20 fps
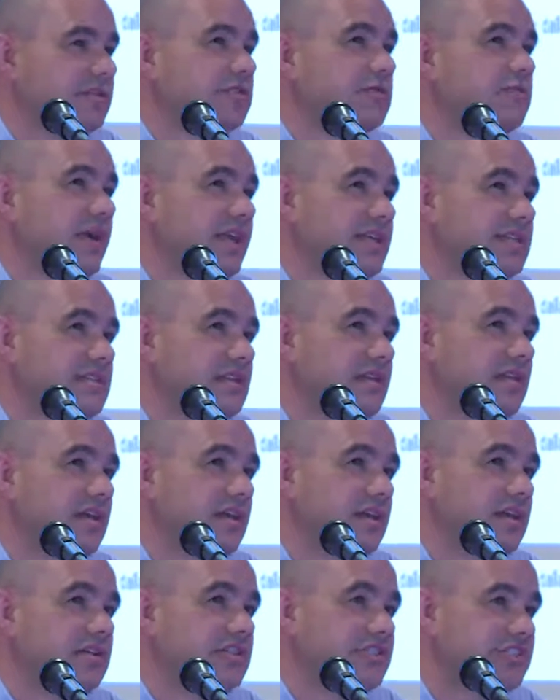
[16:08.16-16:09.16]

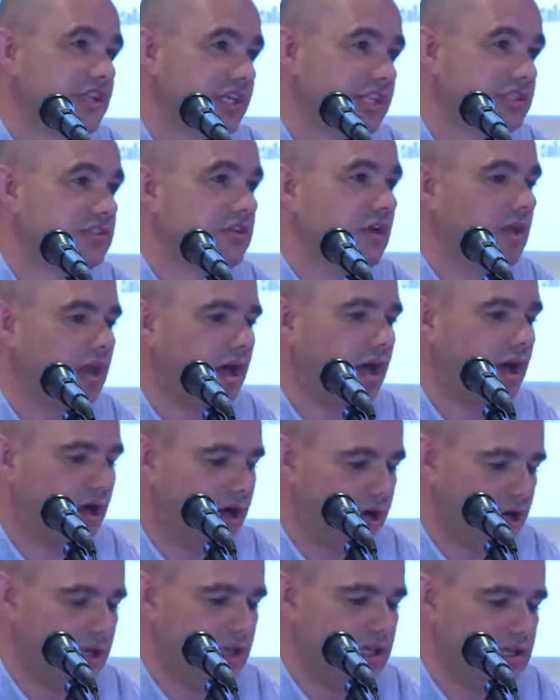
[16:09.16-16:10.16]
especially in Central
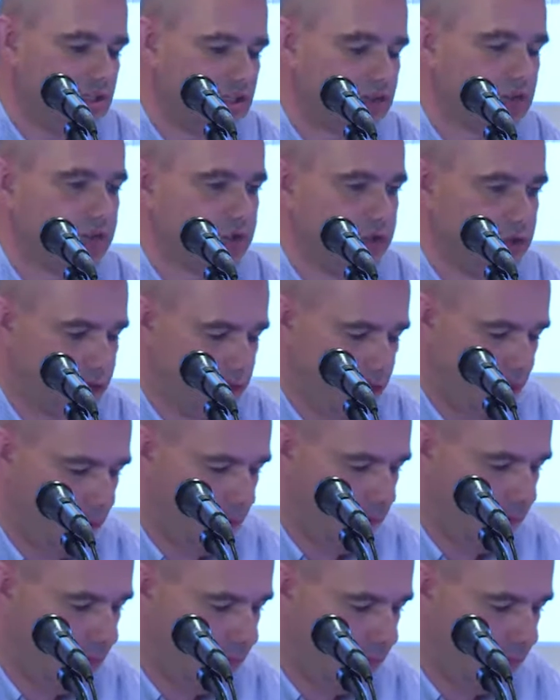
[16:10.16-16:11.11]
and Eastern Europe,